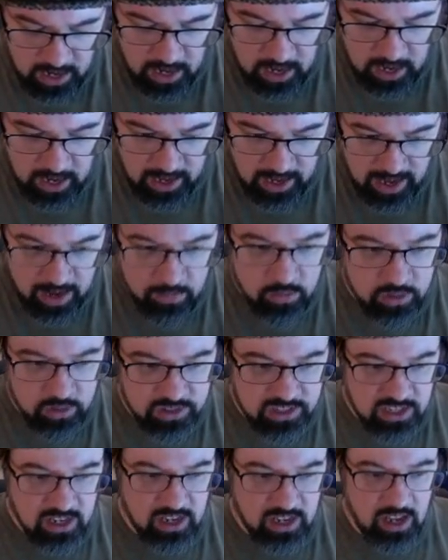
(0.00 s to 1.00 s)
Emerald
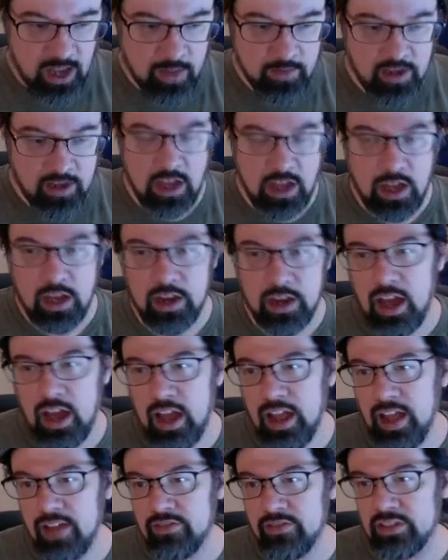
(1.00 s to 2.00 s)
City Comic Con, I
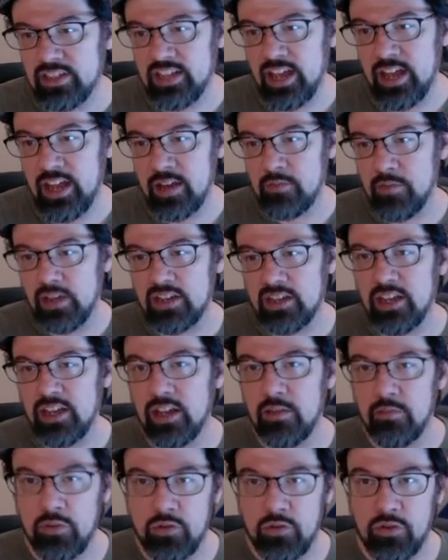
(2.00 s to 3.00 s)
have a 10 by 10
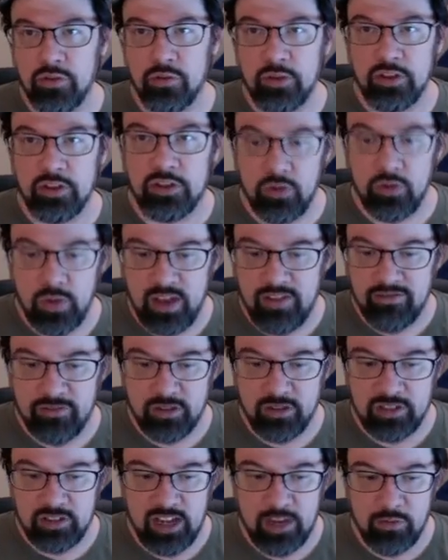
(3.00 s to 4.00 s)
booth with 2 8-foot
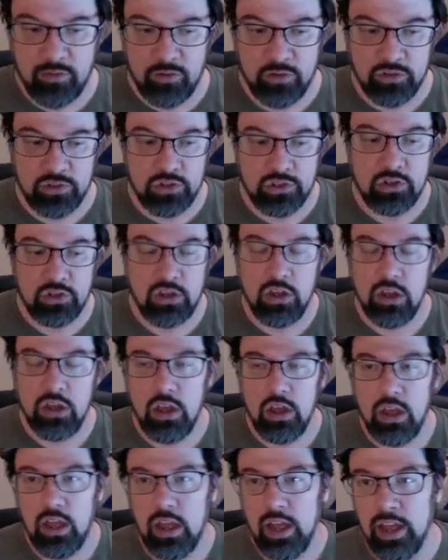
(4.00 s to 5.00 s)
tables,
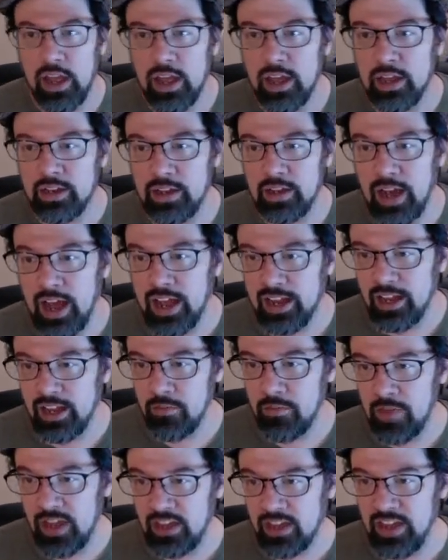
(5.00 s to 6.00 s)
and I can
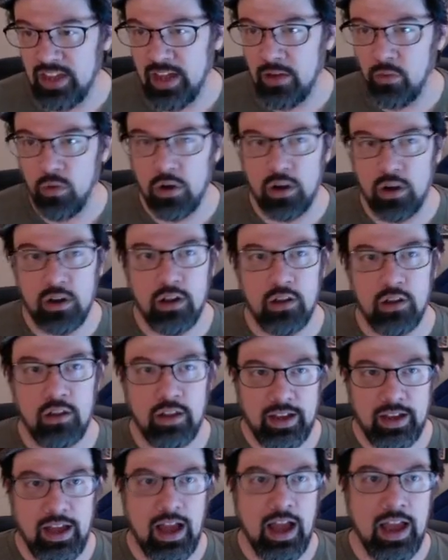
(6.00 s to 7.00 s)
make that work. Like,
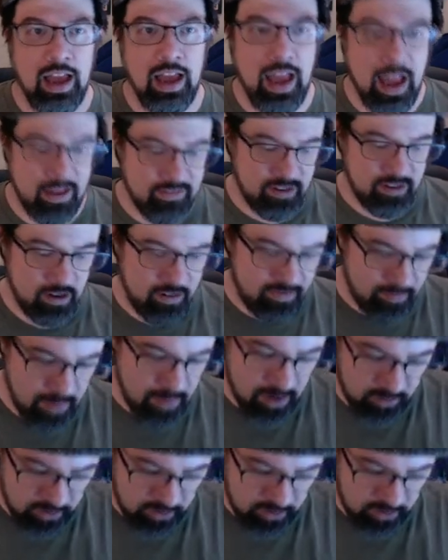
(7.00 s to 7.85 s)
I have enough Mouse Guard